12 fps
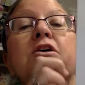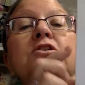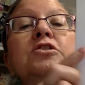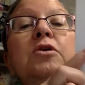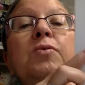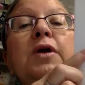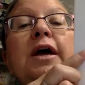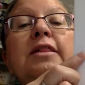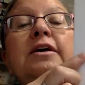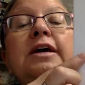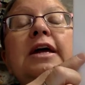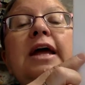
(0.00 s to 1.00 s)
So when I
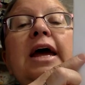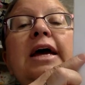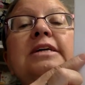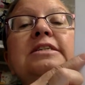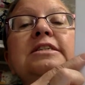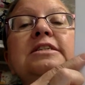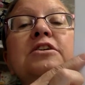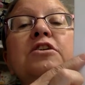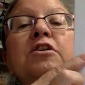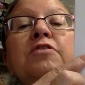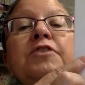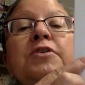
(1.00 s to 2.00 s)
look at A, it says a
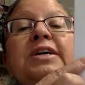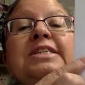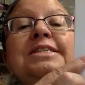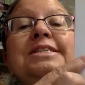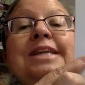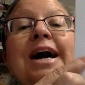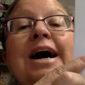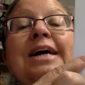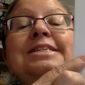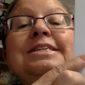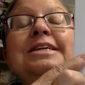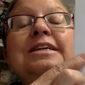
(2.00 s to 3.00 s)
curfew is
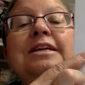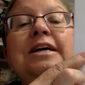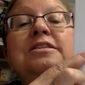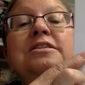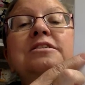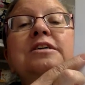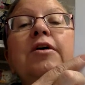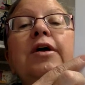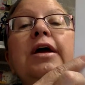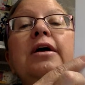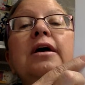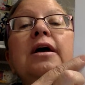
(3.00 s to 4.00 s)
not
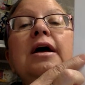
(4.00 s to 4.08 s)
necessary.